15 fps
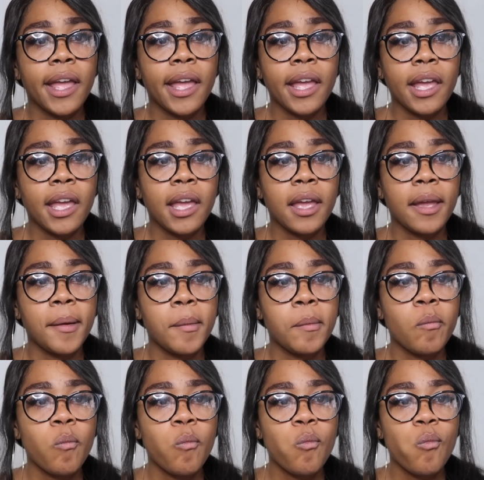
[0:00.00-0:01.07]

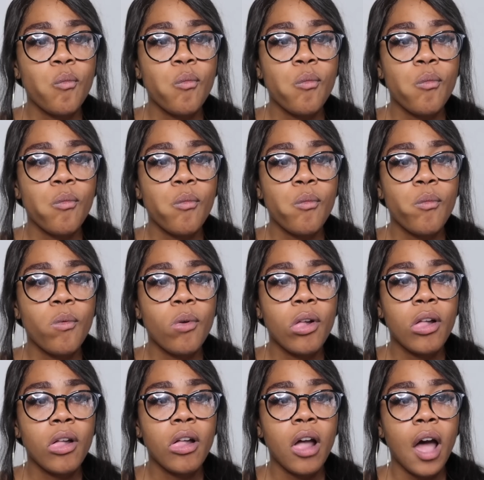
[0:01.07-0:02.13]
And
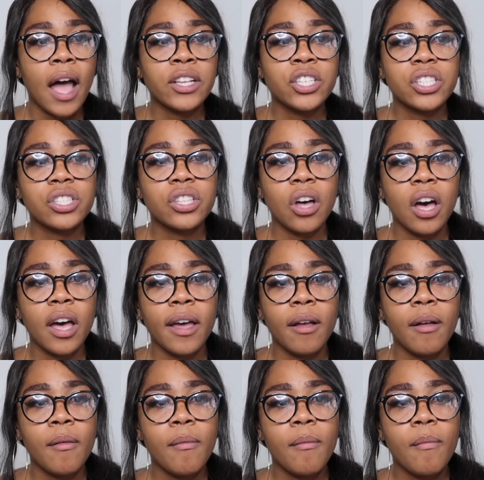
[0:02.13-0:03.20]
I just thought,